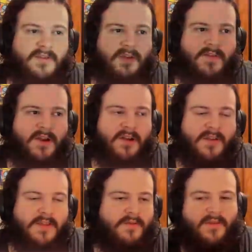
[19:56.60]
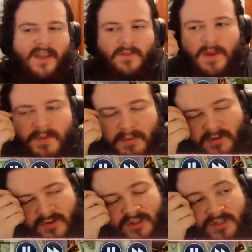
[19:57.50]
the graveyard, that's why
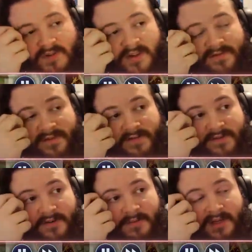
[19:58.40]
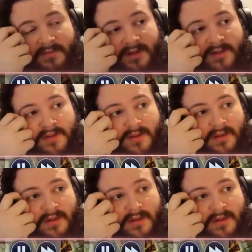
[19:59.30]
people usually run the Fright Fur to begin with.